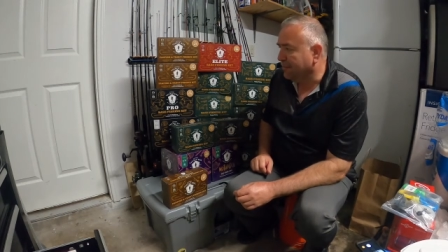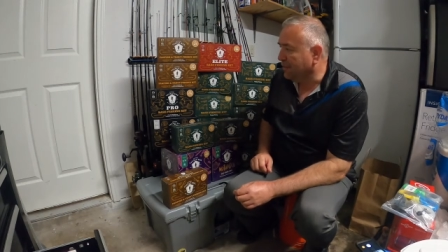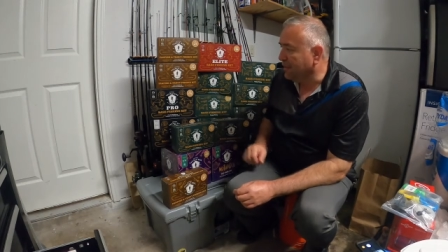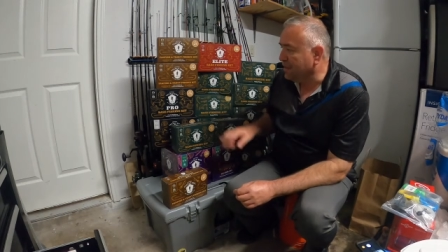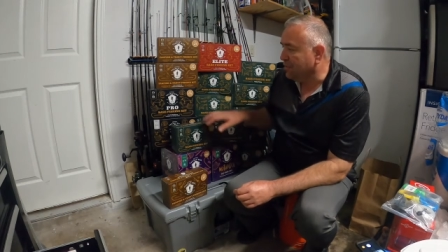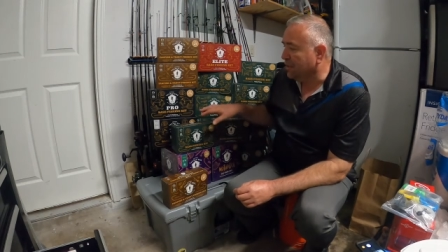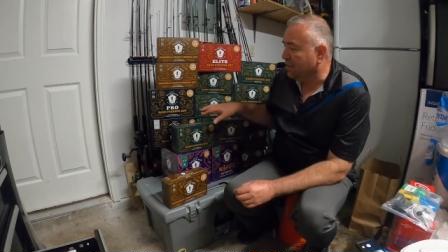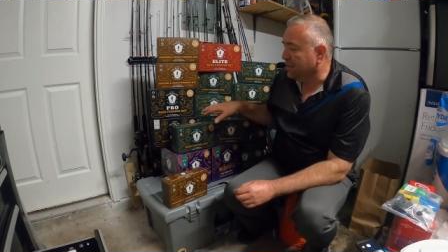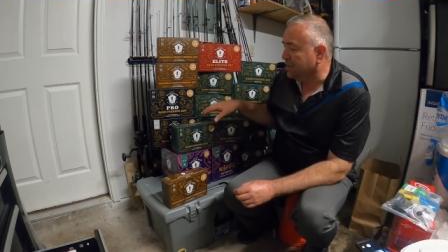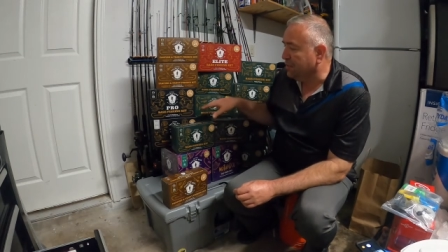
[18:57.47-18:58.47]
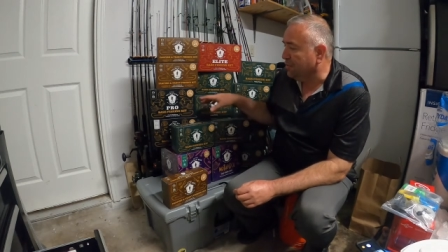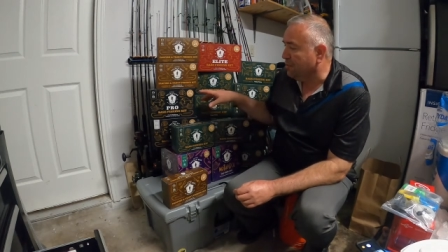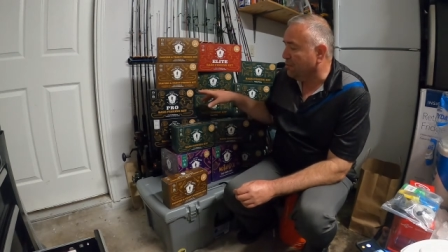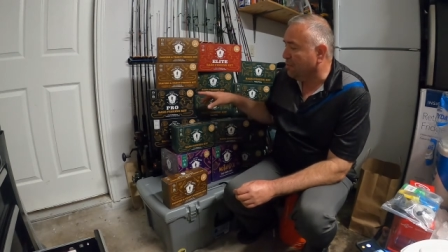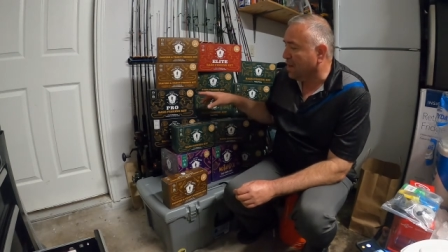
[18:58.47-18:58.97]
well, these were the only two
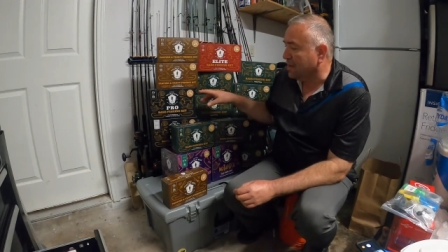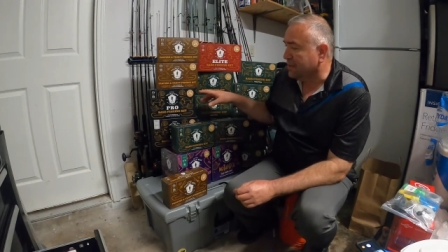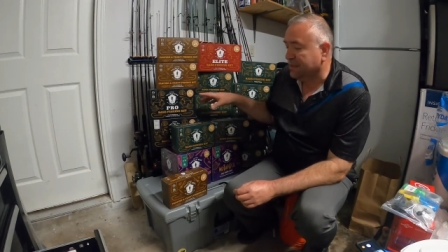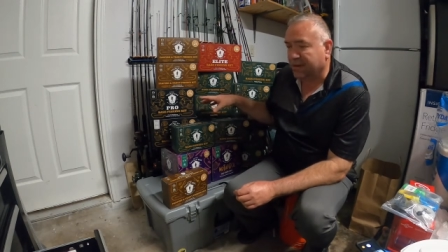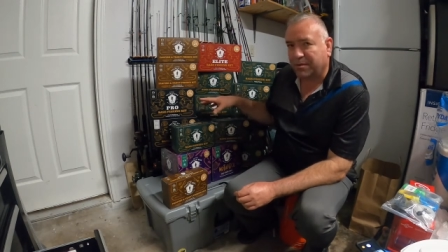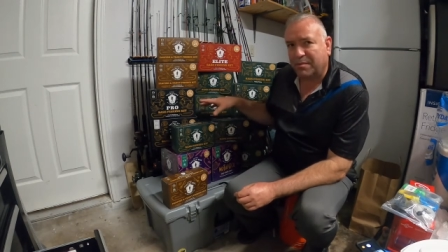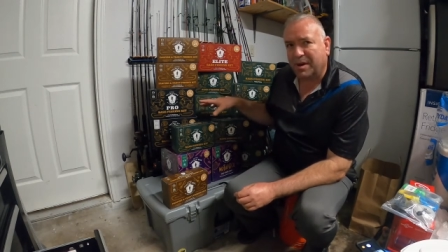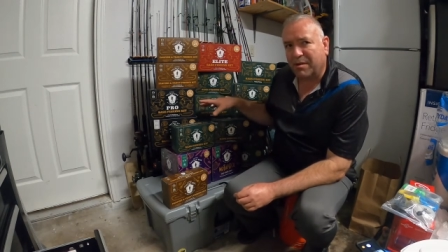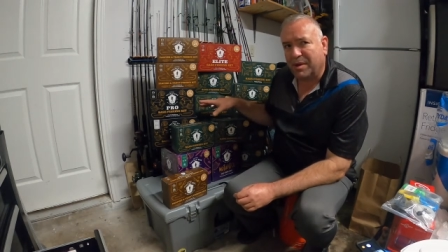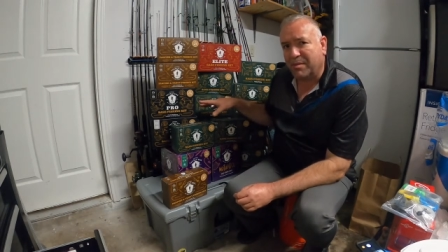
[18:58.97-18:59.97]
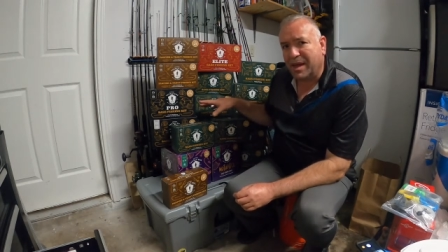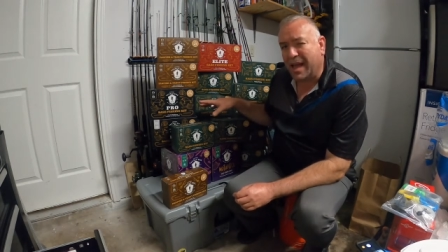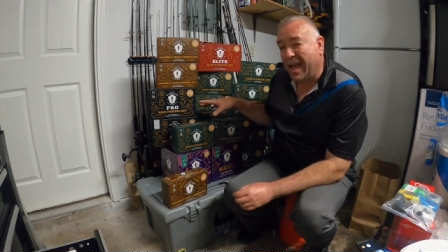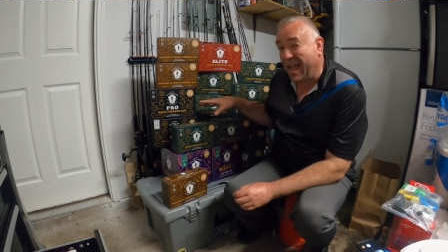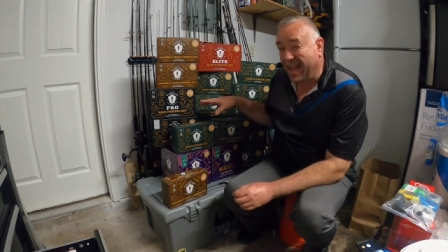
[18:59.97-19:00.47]
boxes. There were about maybe
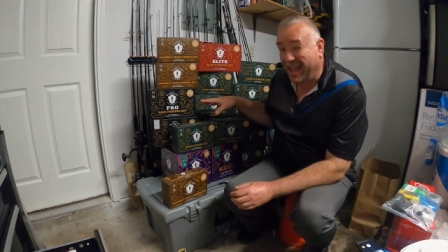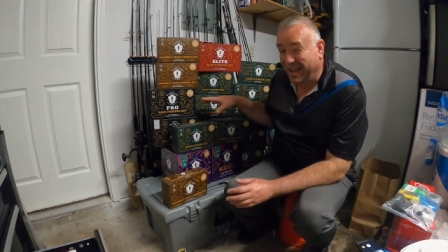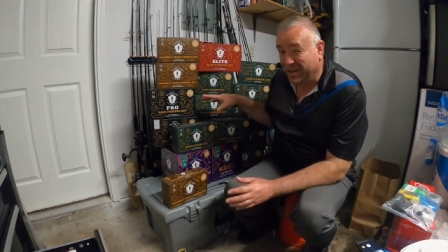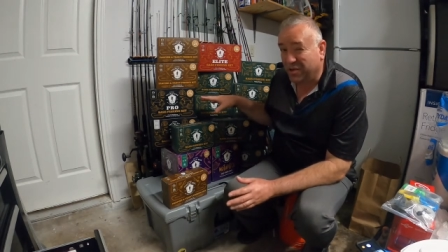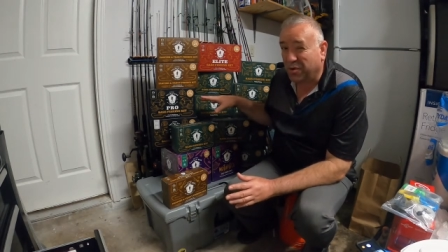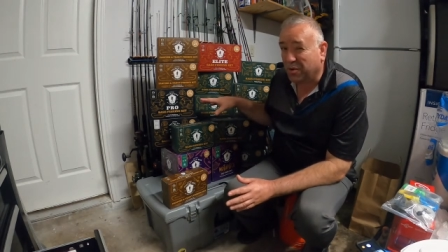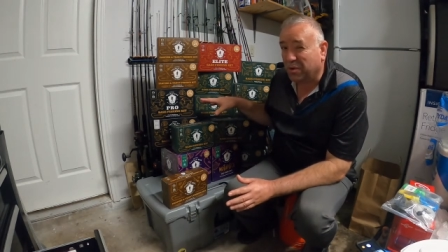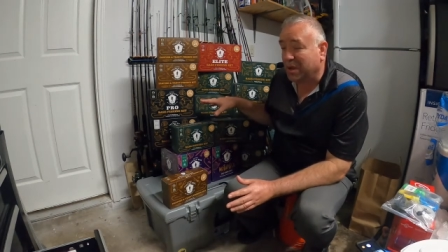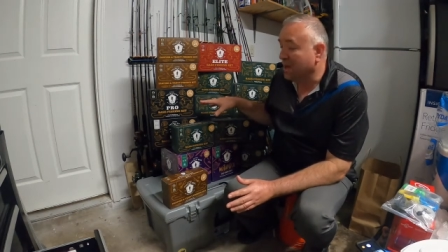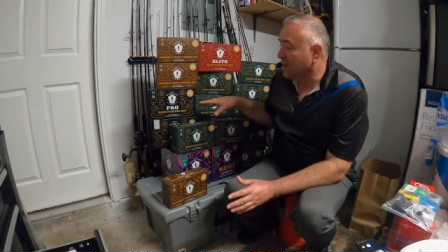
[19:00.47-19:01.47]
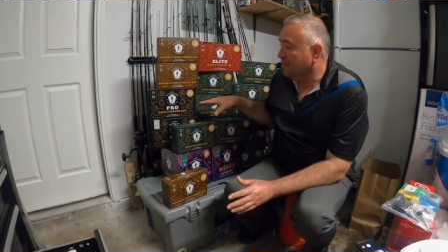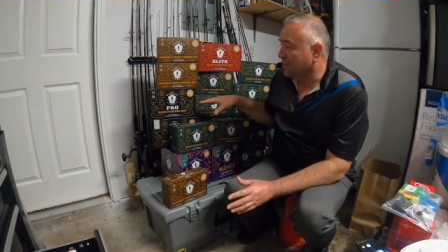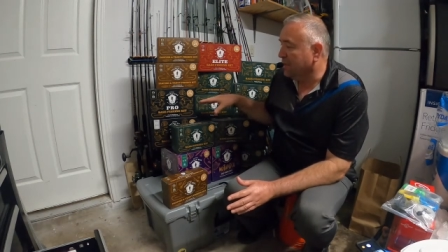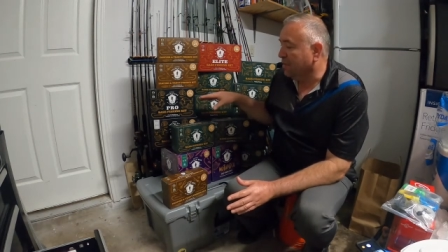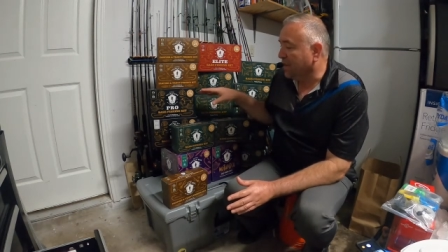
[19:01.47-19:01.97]
8 total,
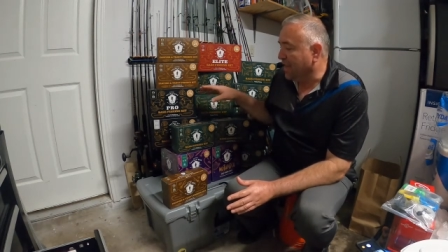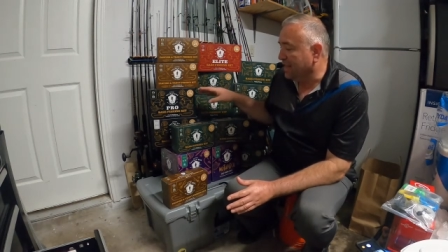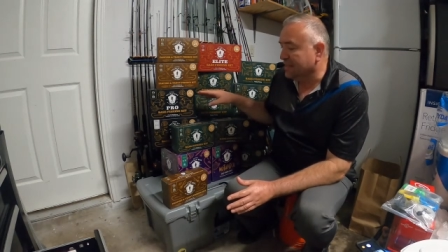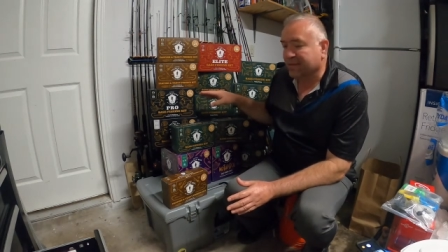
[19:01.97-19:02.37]
but they only had